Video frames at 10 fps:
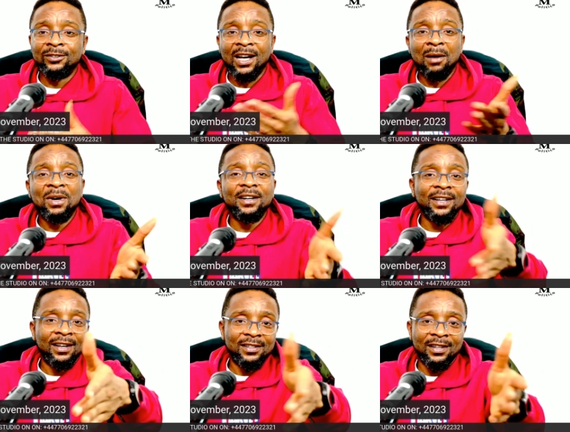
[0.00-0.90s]
Now,
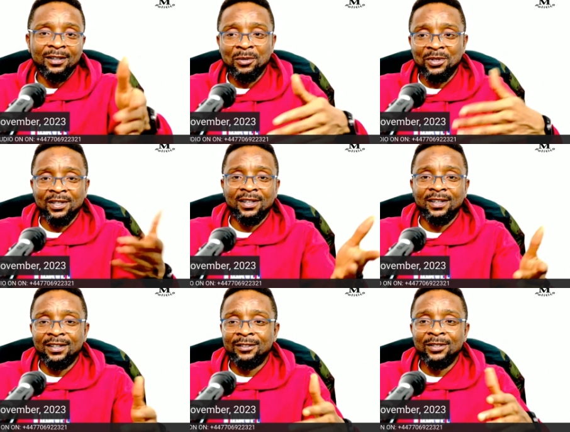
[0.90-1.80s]
Americans, you say,
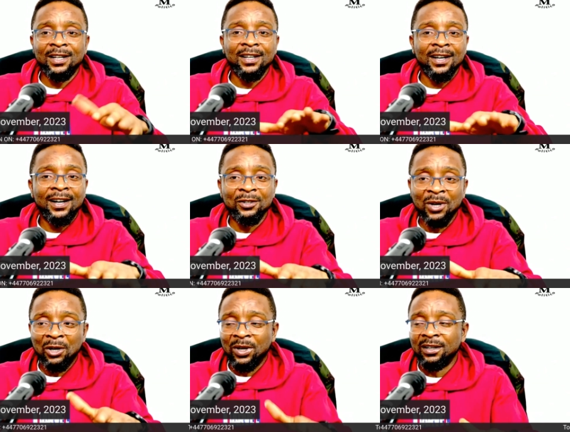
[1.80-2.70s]
they carry
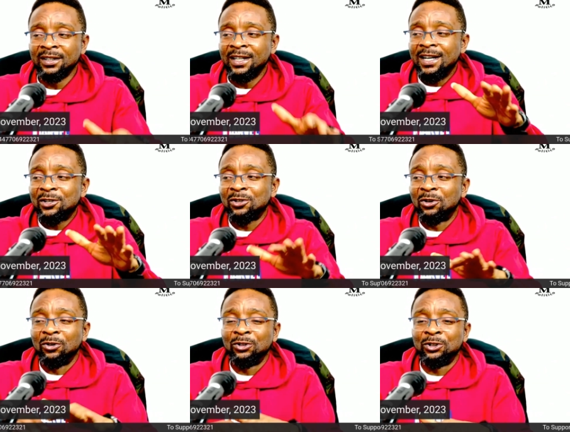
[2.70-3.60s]
well.
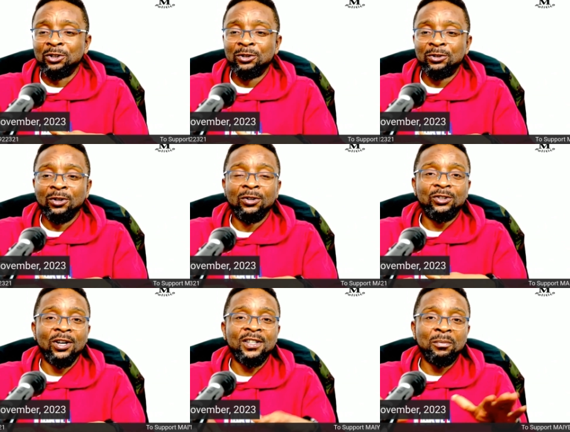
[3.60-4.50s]
So you don't
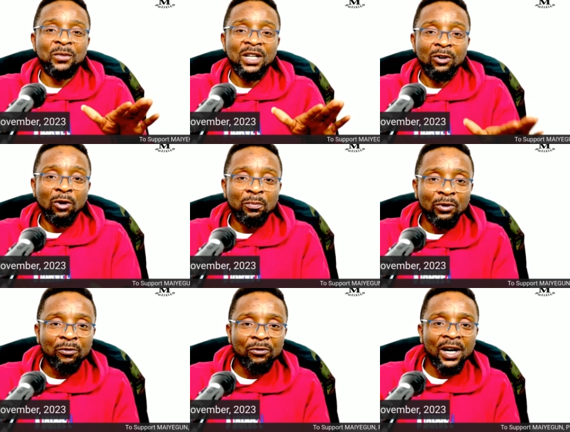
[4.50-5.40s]
just keep the low
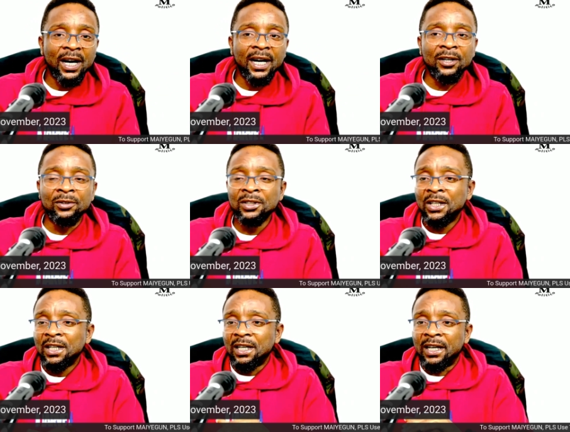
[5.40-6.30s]
profile,
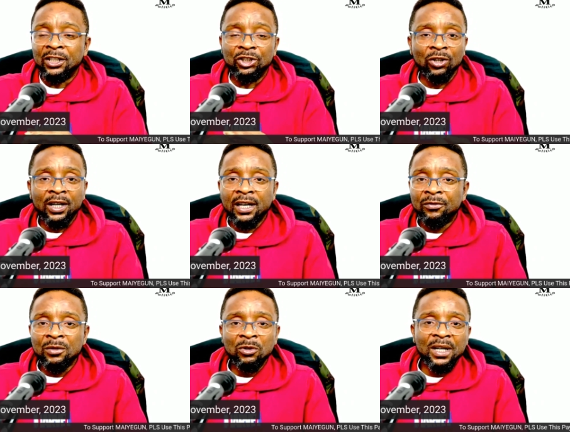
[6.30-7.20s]
enjoy every
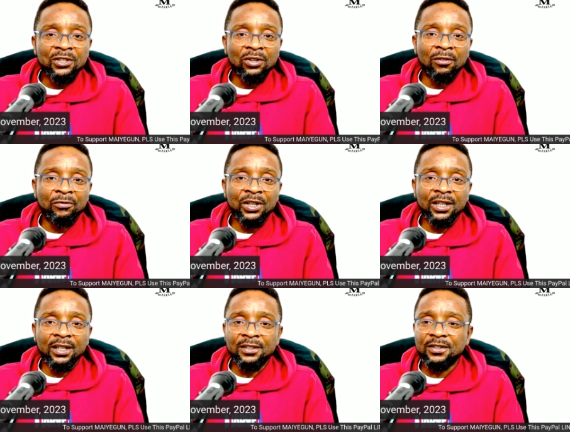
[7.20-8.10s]
moment of it.